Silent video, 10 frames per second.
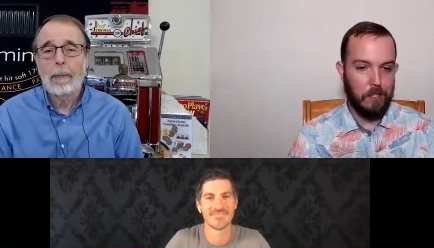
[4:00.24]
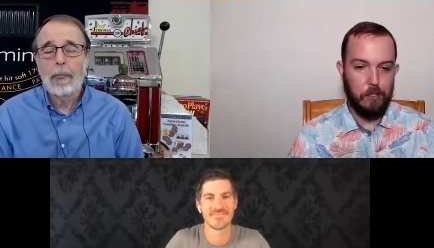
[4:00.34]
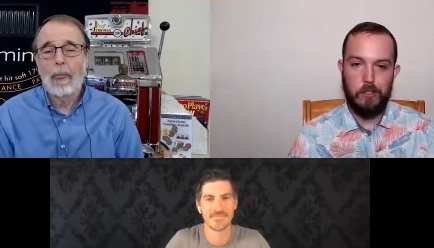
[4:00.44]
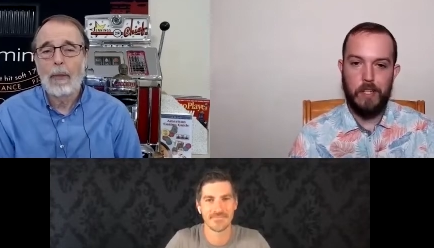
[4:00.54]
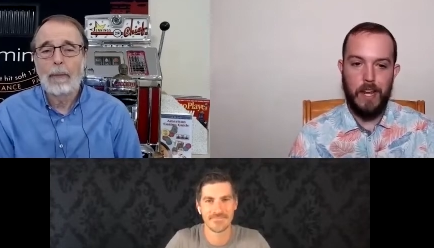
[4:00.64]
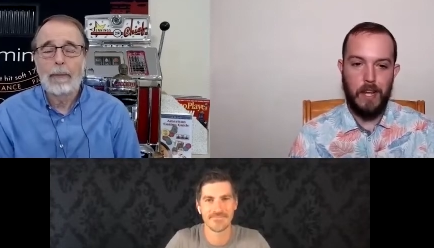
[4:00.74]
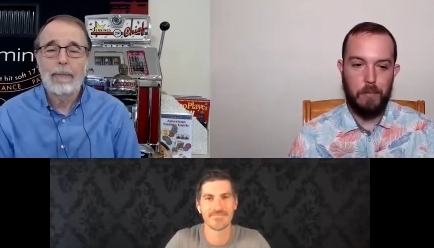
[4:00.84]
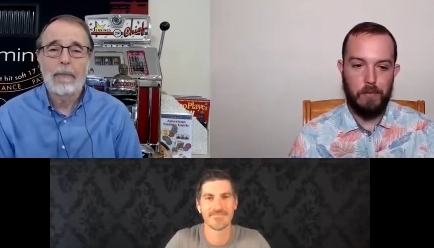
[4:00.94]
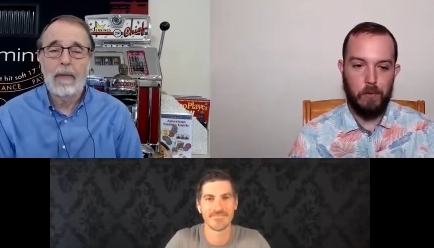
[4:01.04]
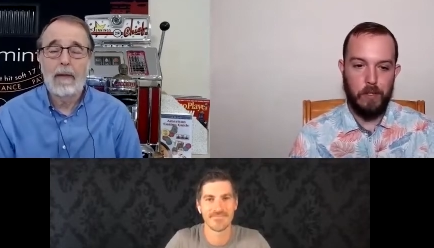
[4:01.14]
Speaker 1: understand
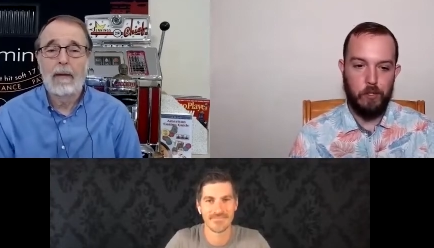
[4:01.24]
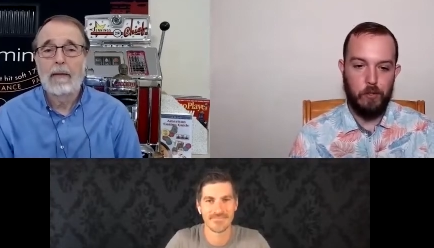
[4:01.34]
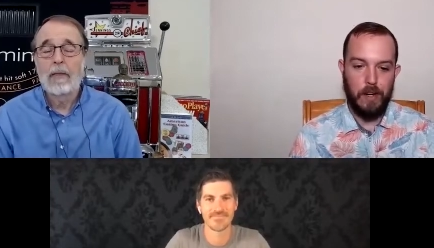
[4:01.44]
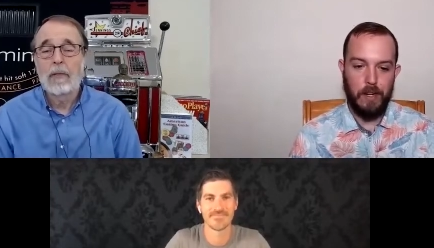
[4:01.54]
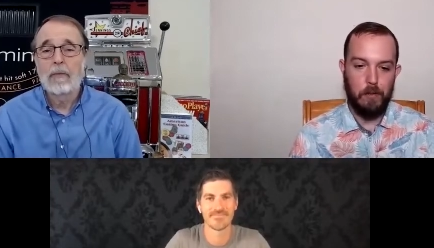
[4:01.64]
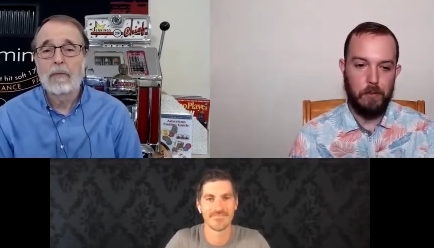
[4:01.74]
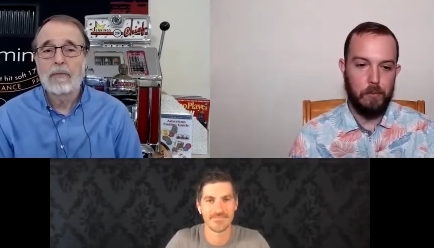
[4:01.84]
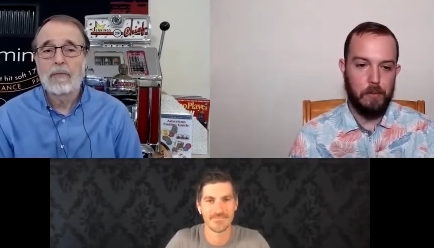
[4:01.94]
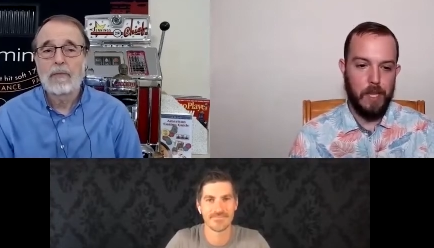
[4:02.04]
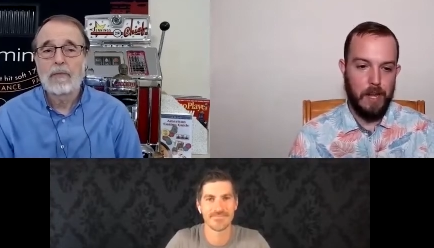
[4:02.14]
before they try and go do
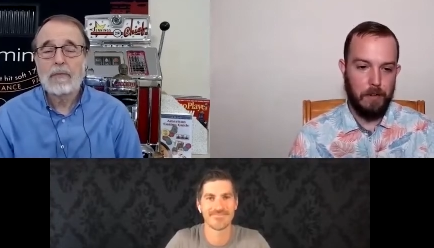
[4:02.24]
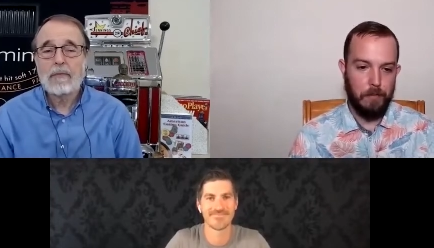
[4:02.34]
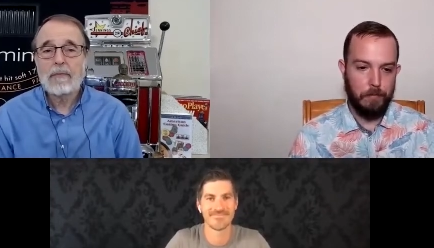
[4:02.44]
that.